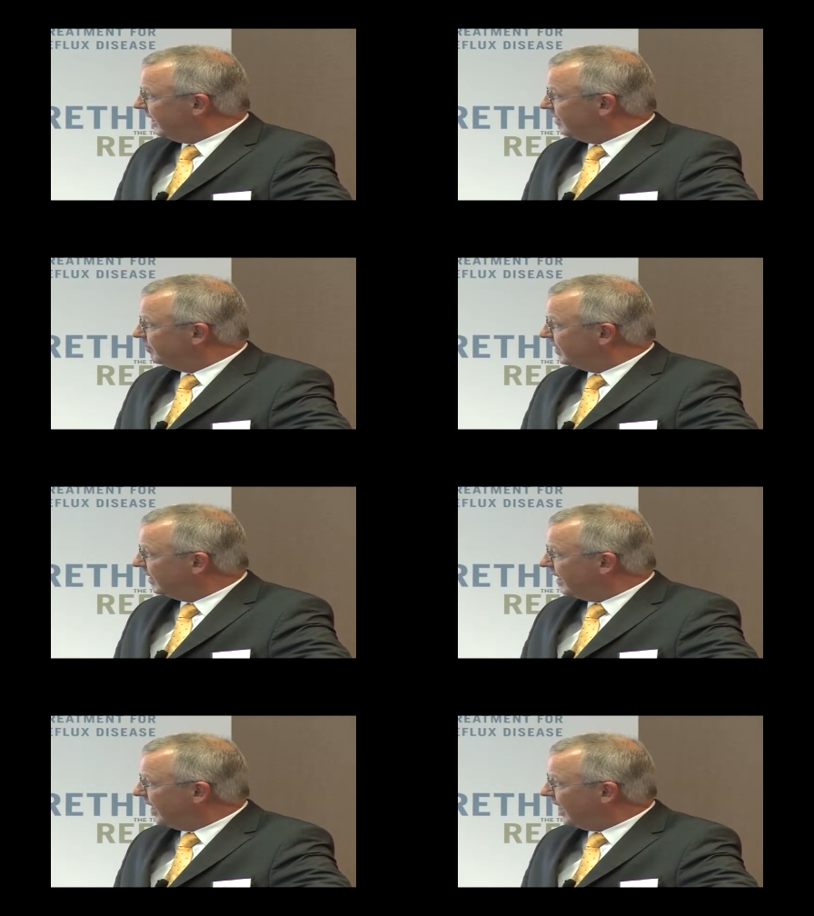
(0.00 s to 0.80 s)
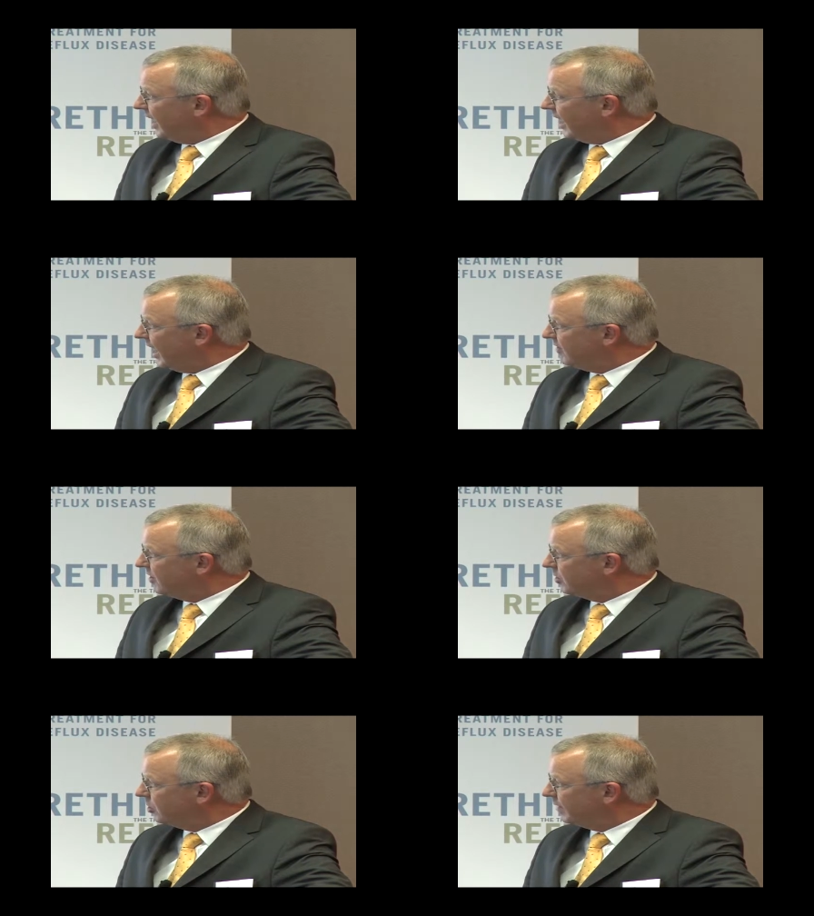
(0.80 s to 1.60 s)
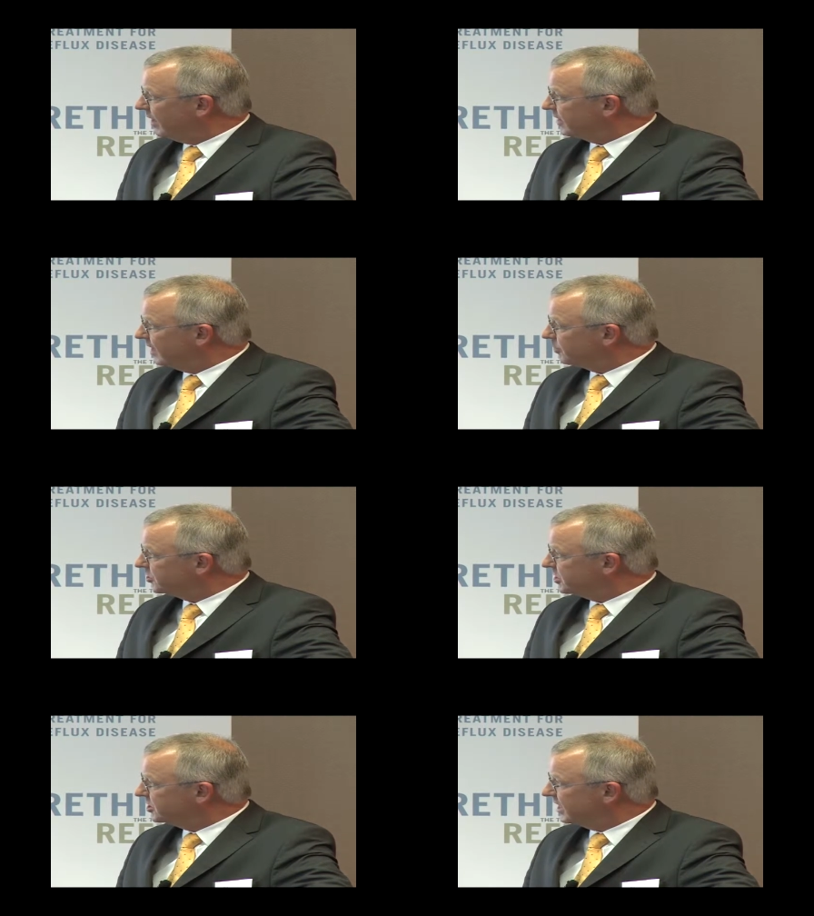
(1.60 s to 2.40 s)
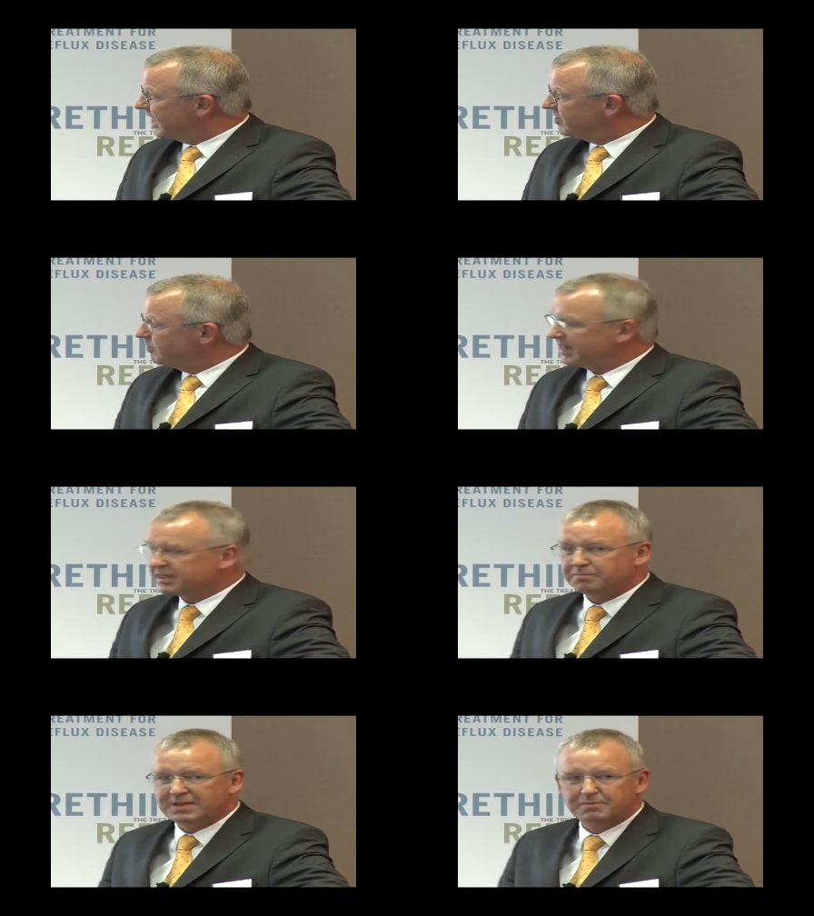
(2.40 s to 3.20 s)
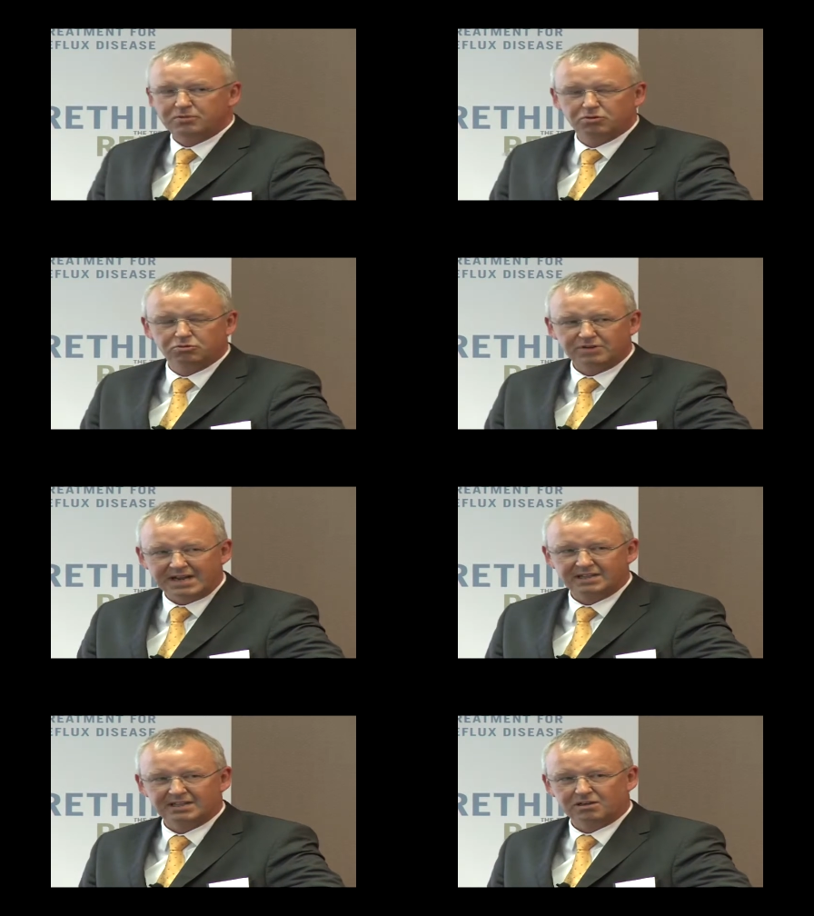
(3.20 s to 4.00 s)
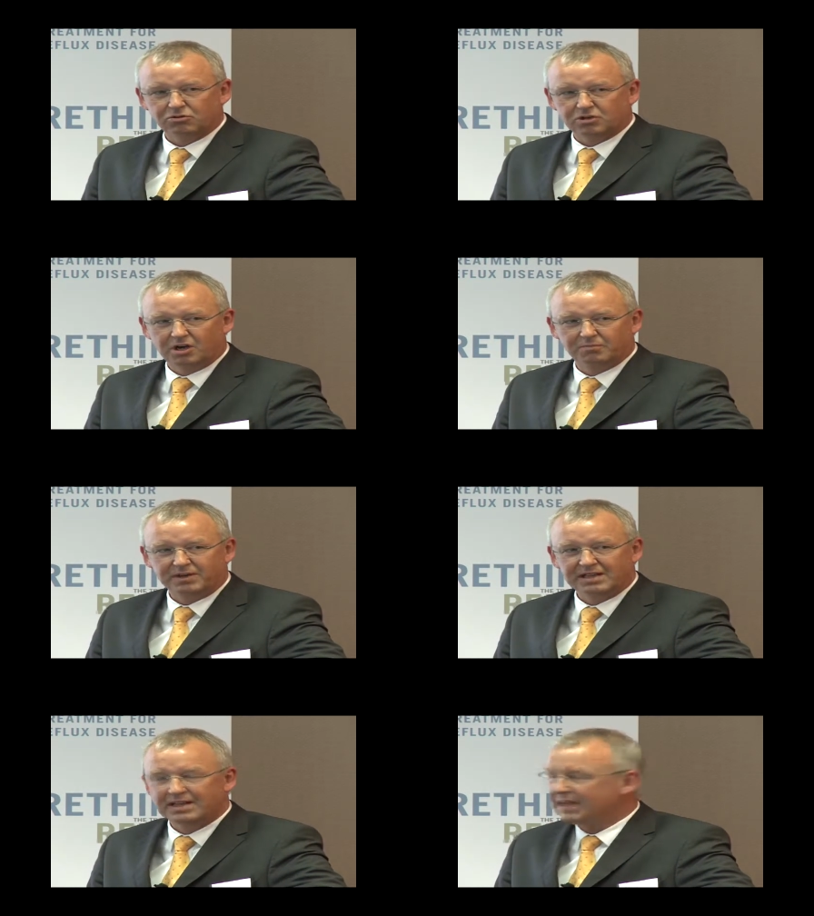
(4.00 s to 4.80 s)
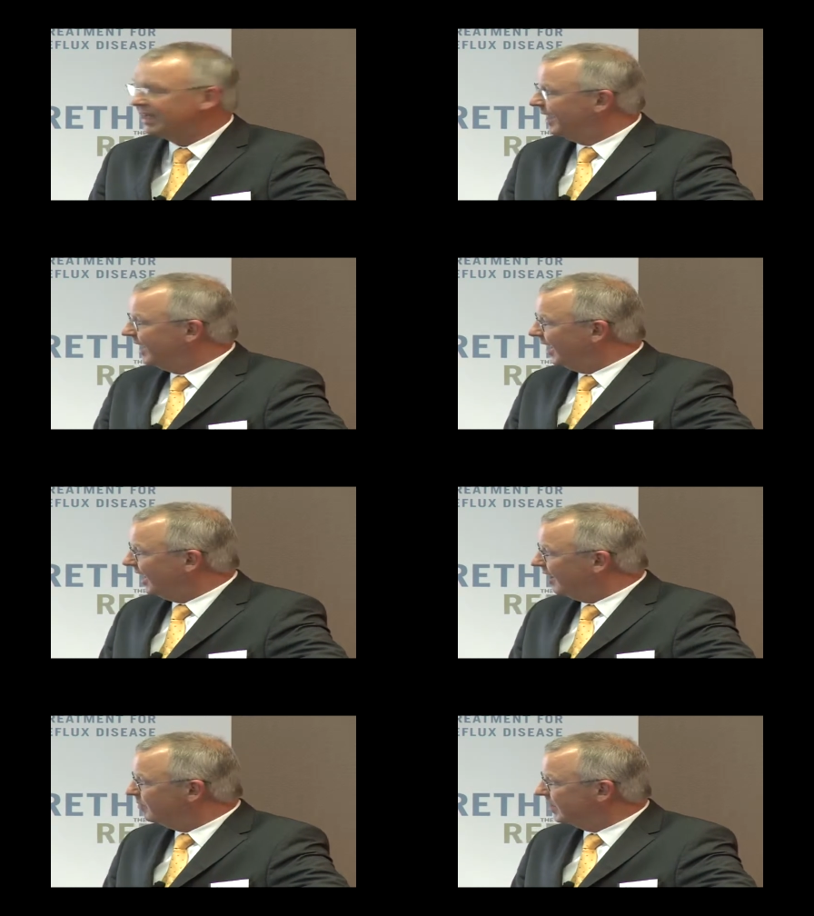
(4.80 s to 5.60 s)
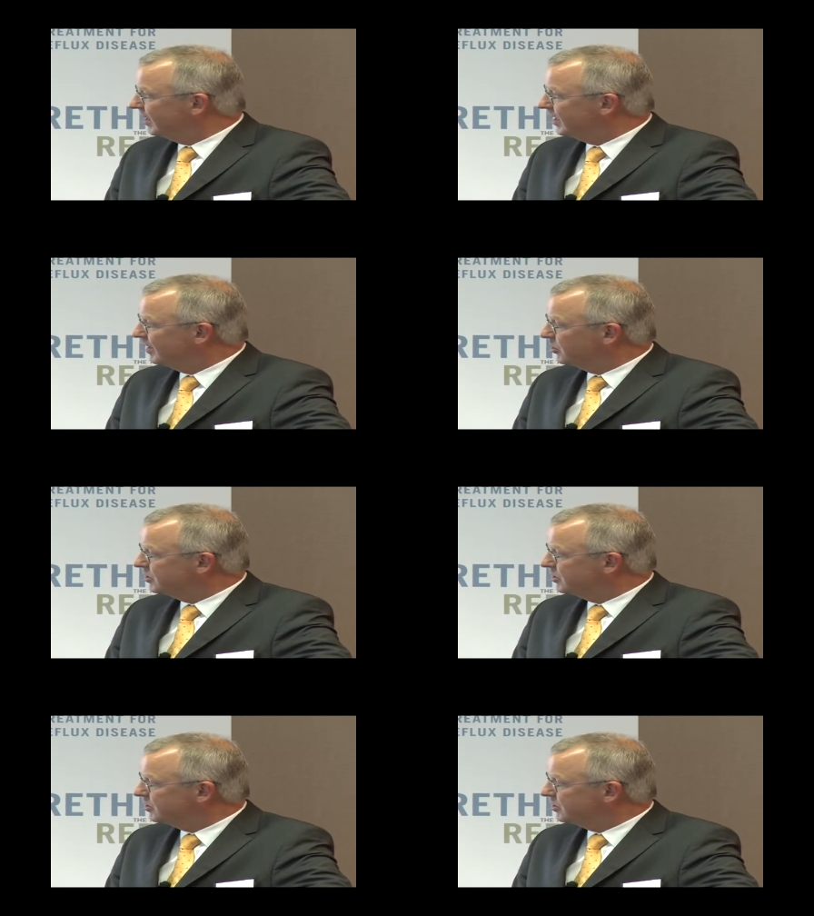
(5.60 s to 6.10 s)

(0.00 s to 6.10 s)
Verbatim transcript: um, having thought about that procedure and having met the people who ran that whole company, um, there